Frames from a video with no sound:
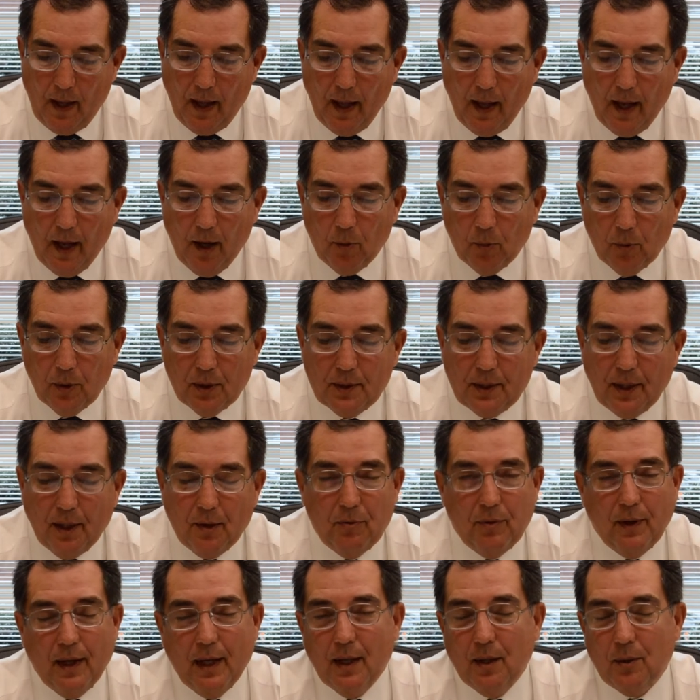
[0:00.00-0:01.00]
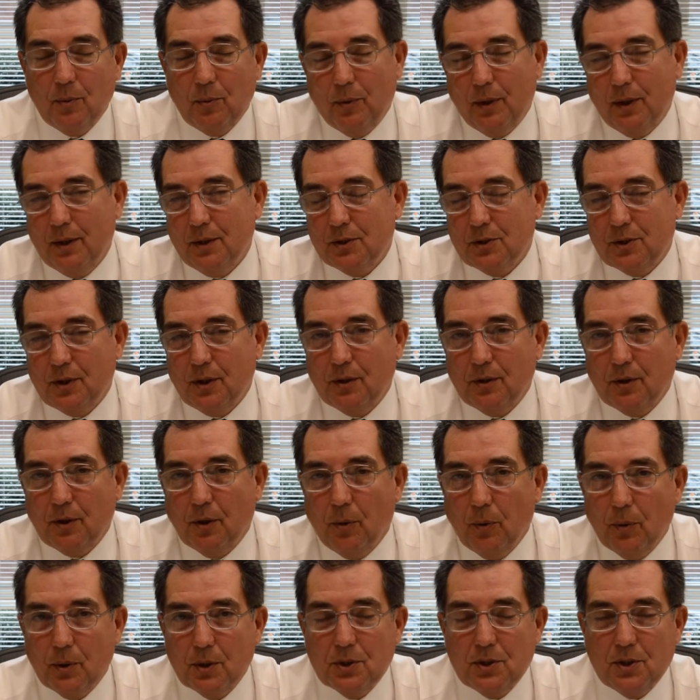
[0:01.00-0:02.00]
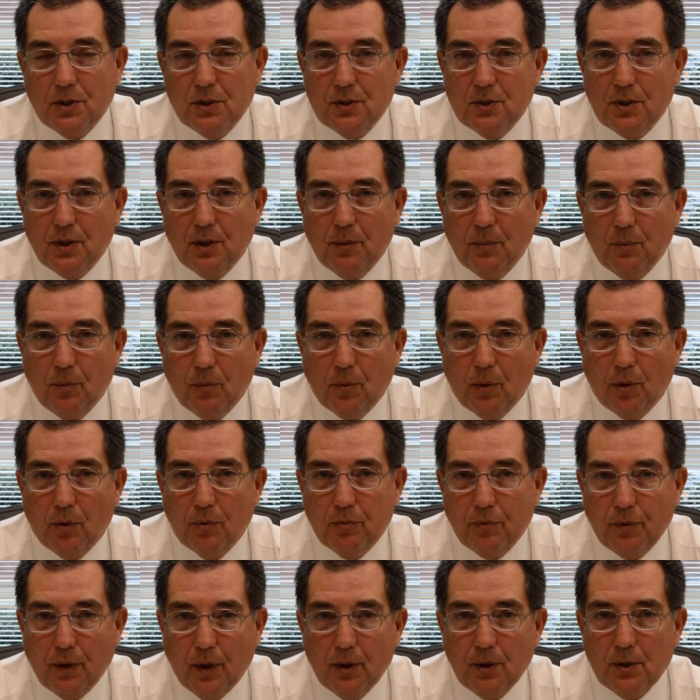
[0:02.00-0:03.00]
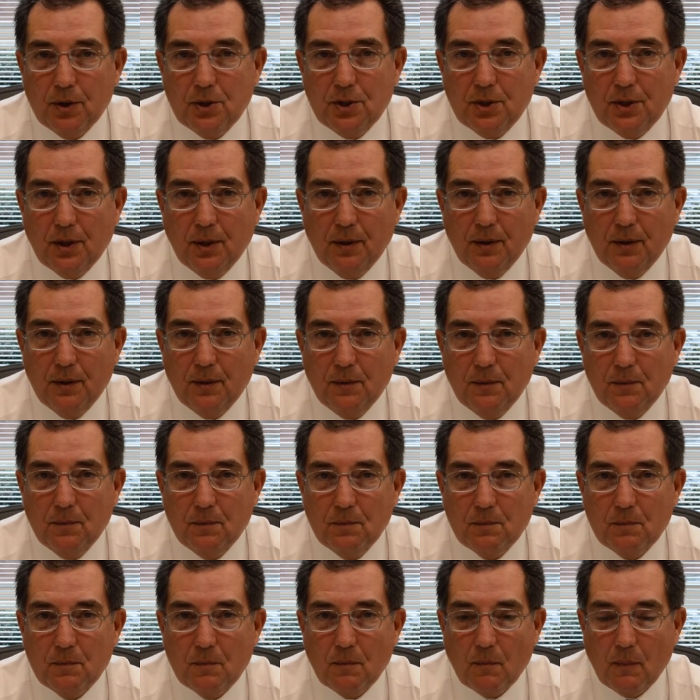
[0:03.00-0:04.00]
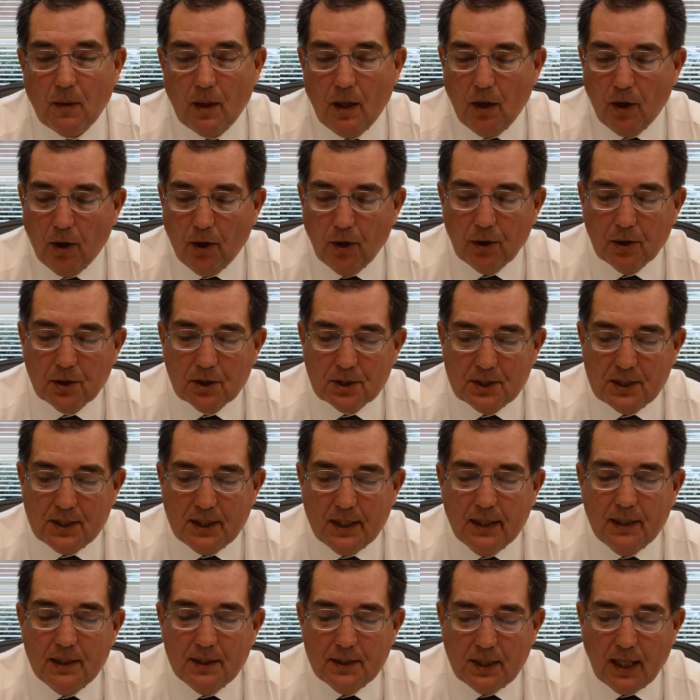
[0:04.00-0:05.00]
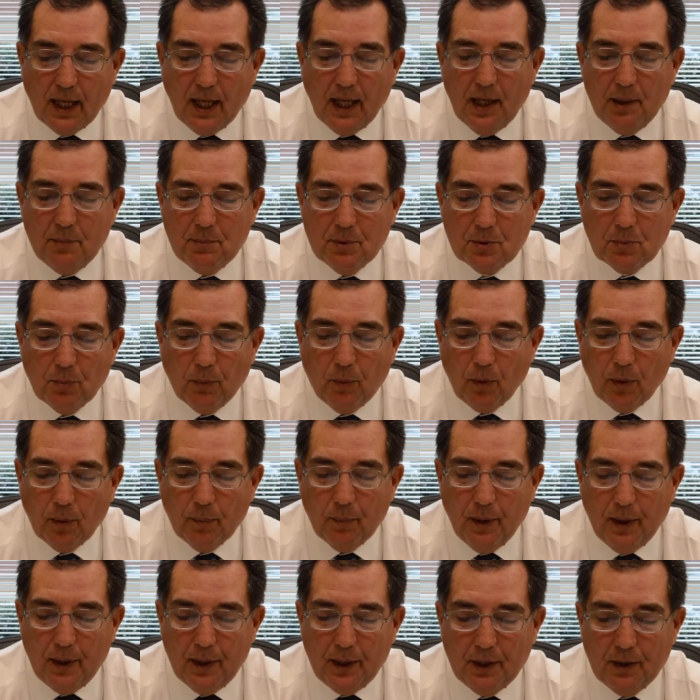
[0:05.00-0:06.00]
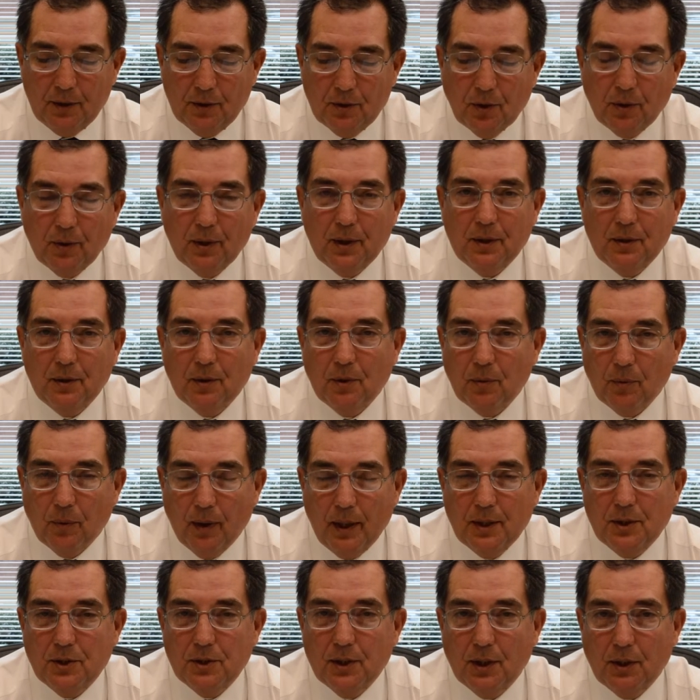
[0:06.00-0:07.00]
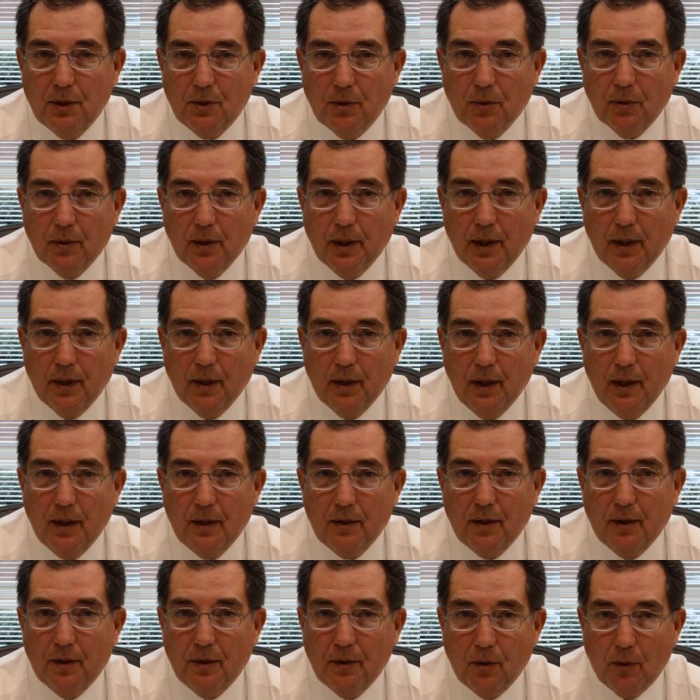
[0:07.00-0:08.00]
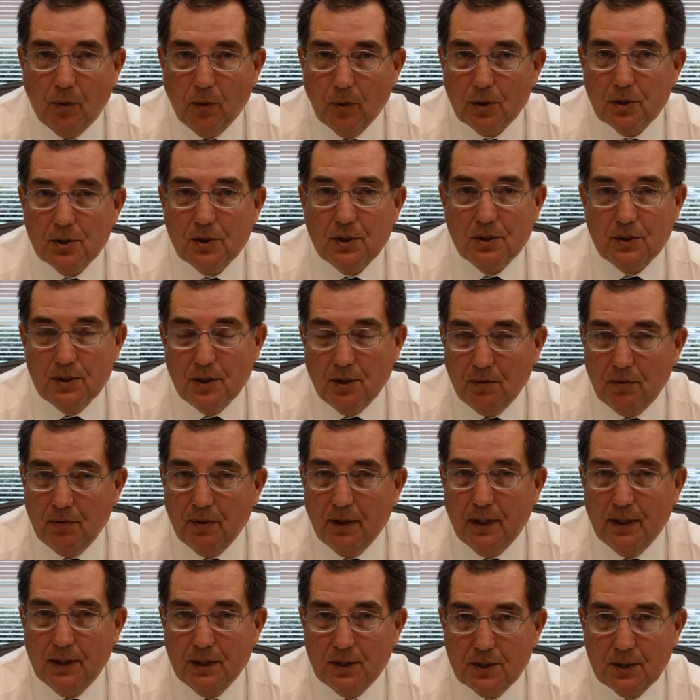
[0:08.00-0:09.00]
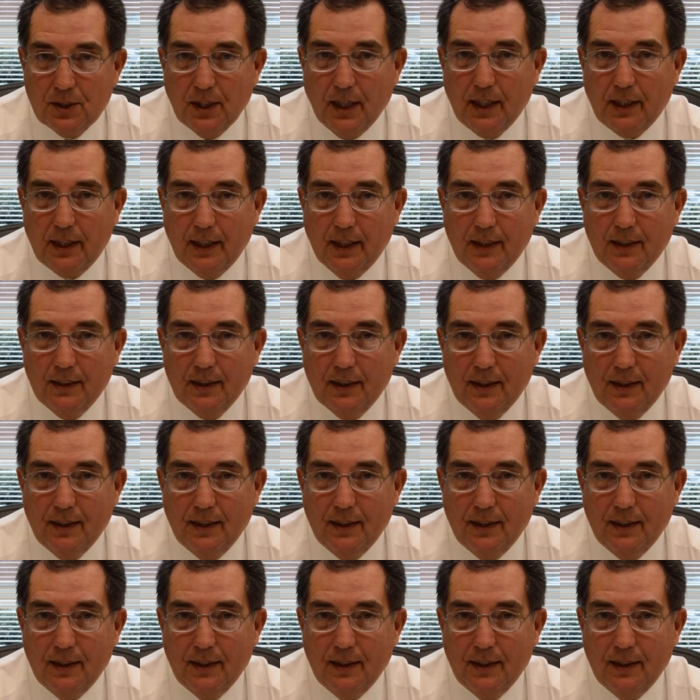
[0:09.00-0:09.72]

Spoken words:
And what they found was that the horses that were first earned 10 times more money during their racing career than the horses that finished second.